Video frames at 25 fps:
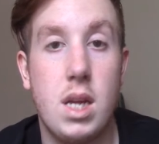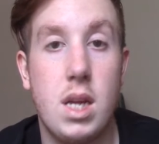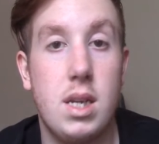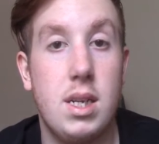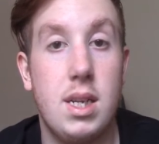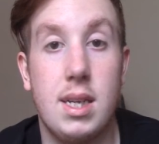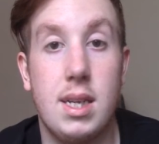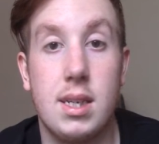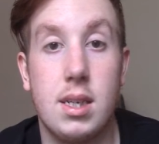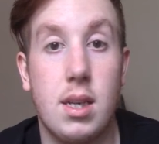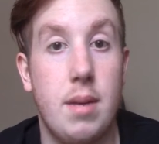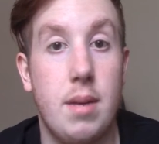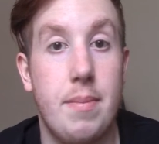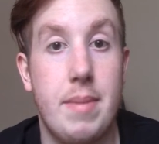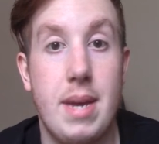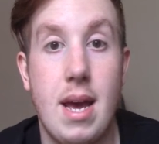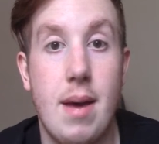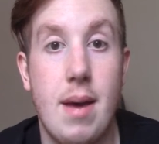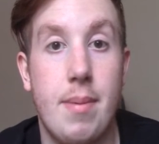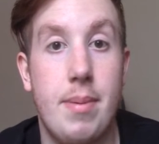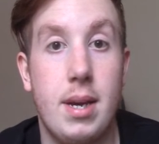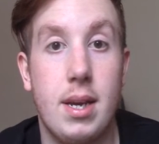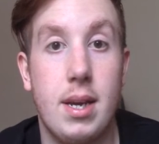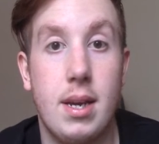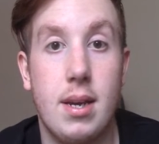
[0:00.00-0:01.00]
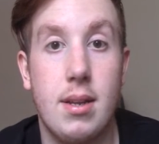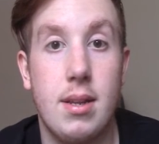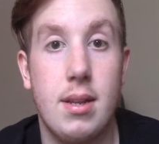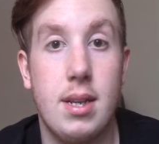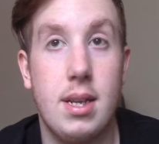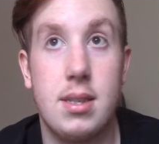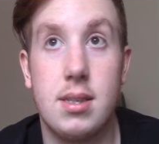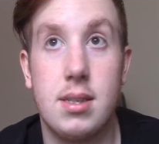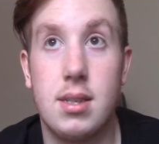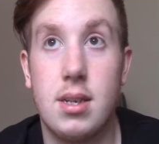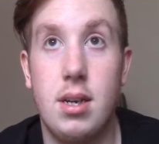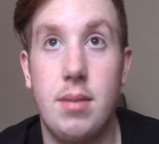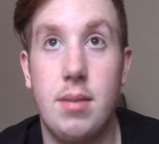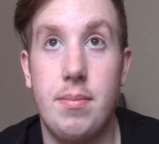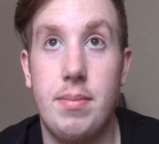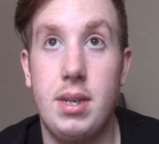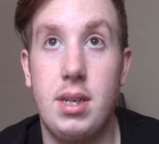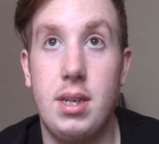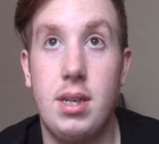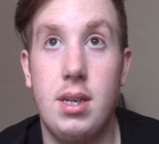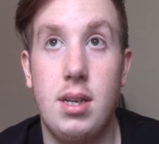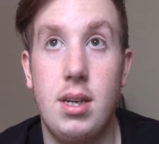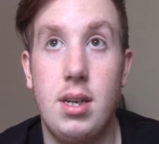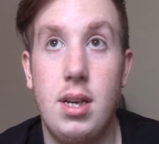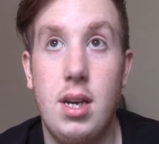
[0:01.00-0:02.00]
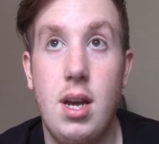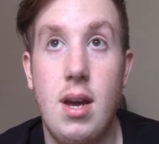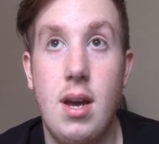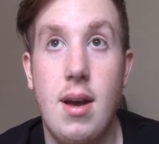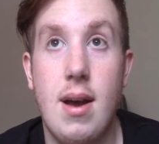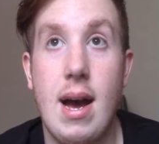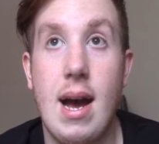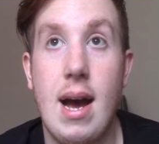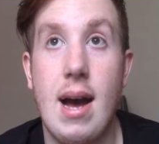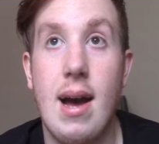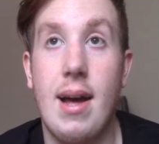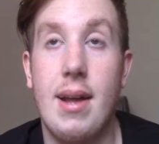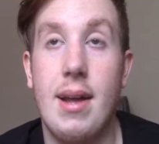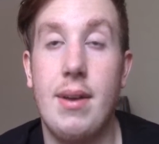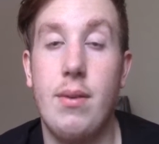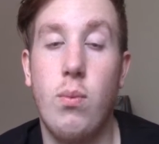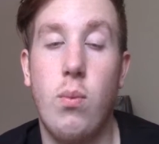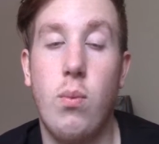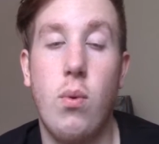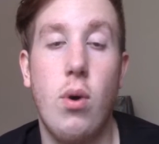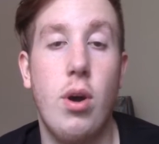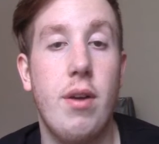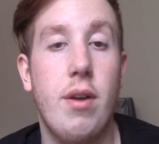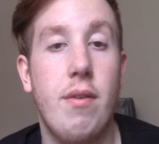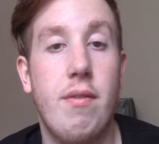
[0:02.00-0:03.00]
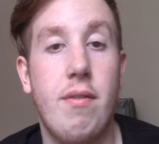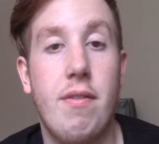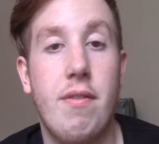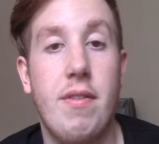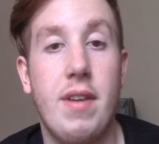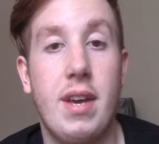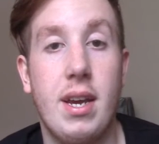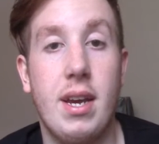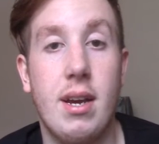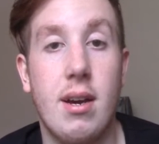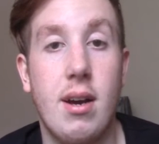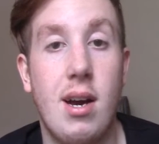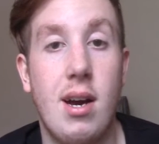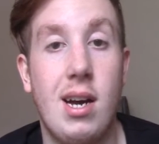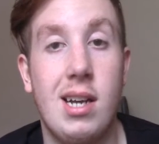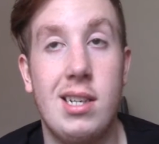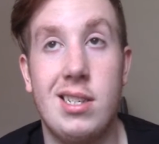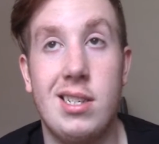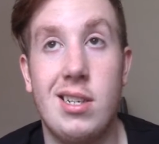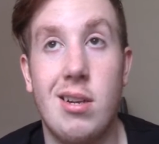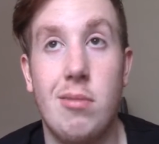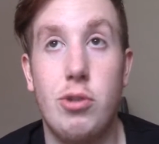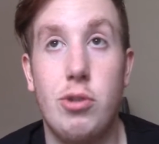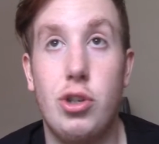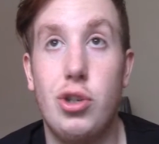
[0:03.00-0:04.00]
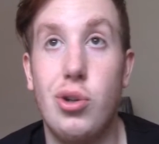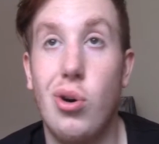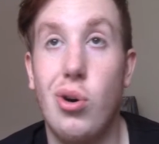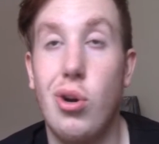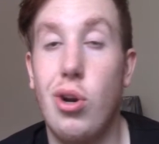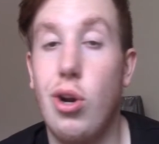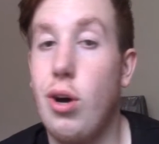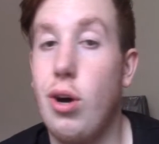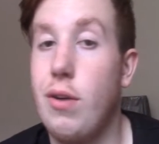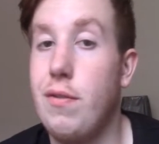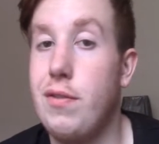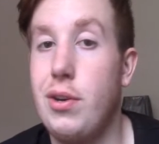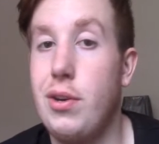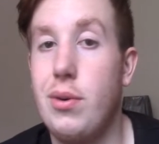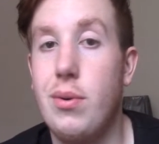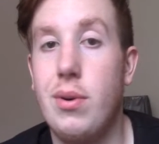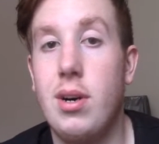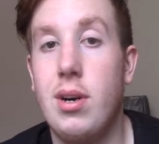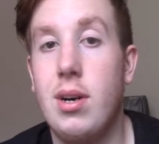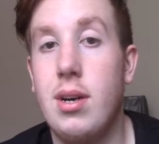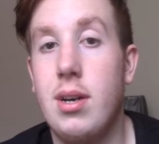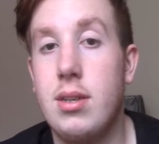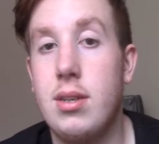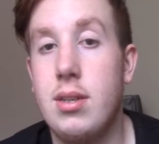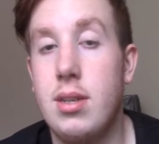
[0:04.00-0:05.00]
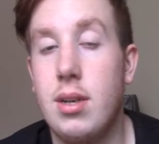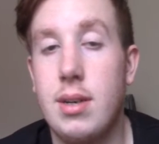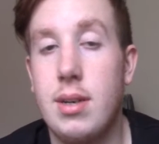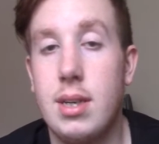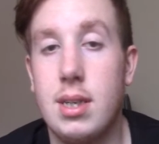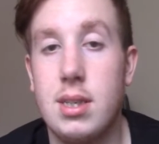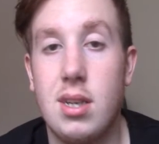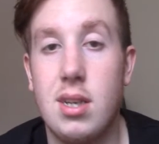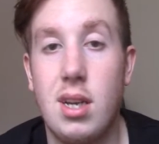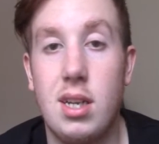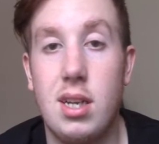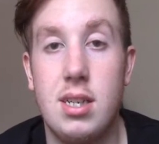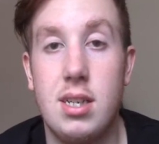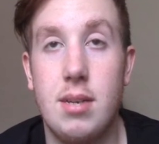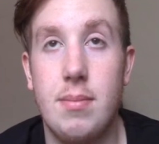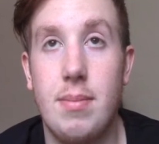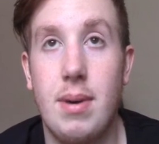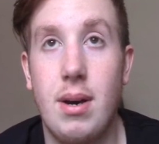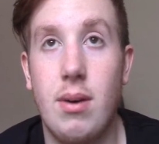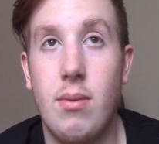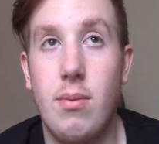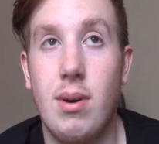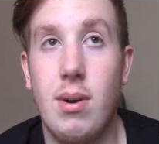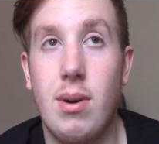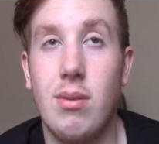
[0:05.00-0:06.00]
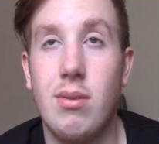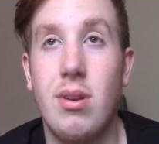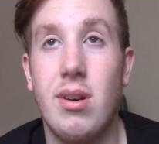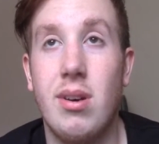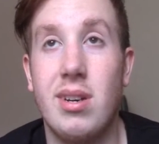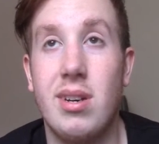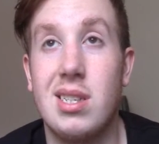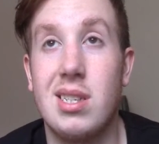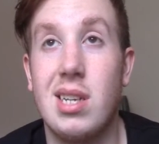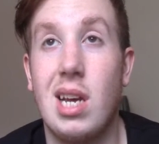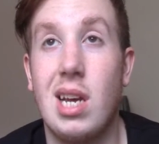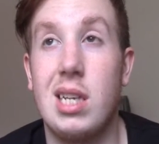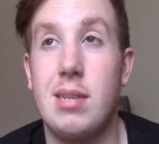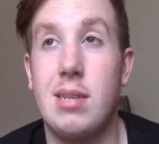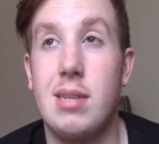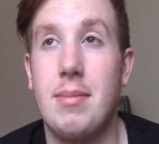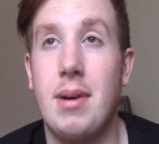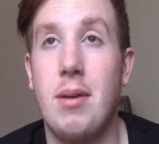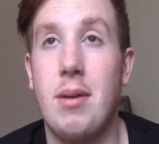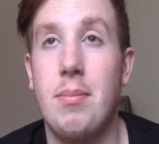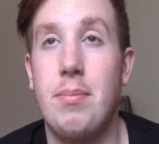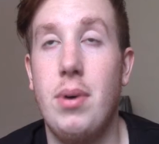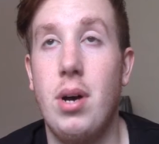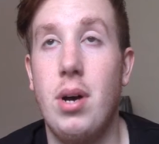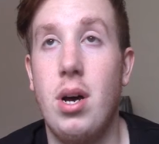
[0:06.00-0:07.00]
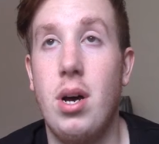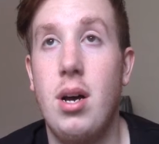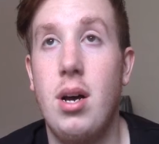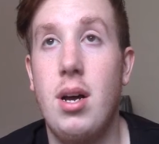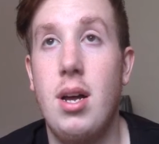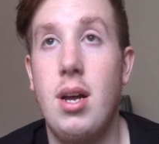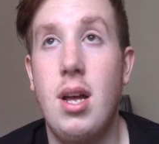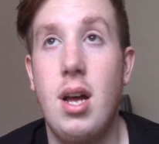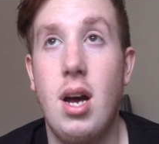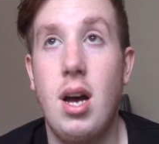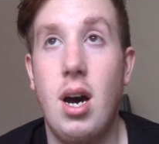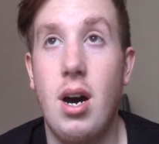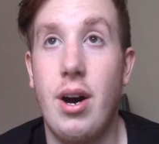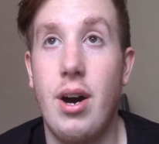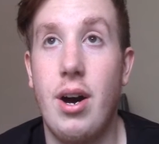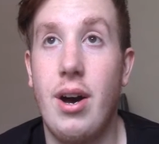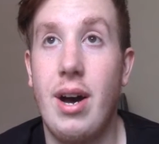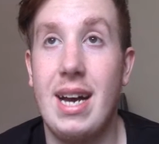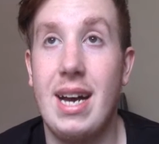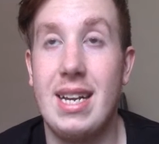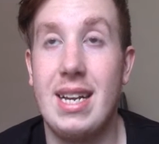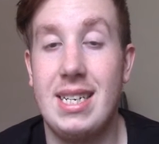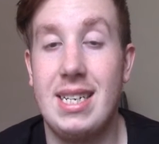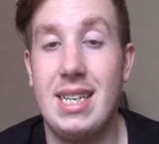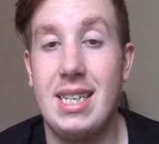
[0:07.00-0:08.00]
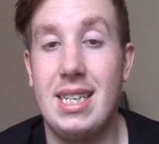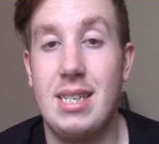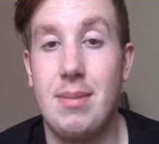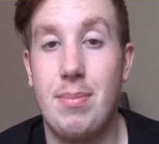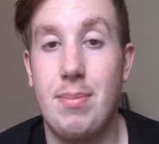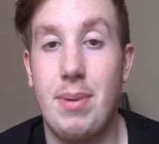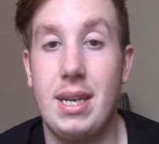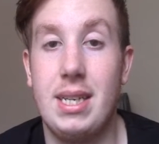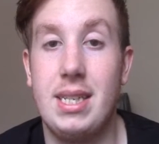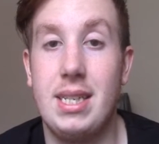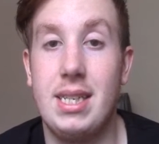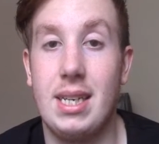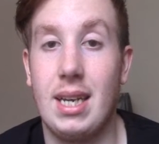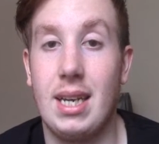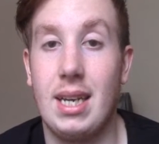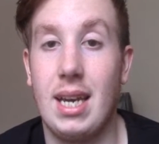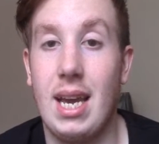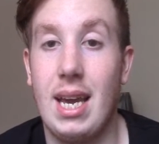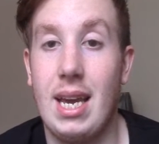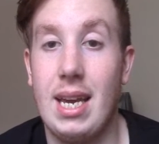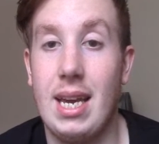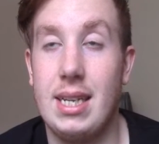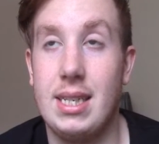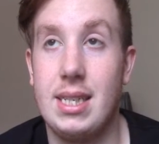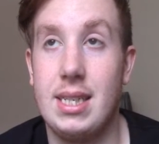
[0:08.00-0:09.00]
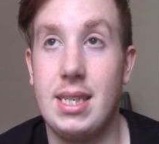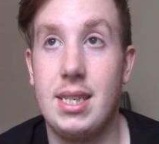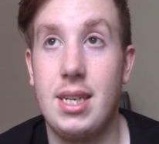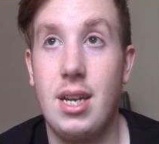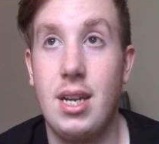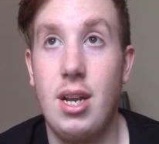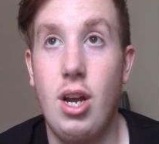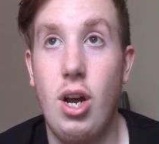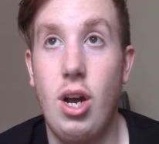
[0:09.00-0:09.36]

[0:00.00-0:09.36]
That's going to be epic. That's going to be. And one other thing, as I'm sure a lot of you are excited about, well, not excited about, but anticipating, is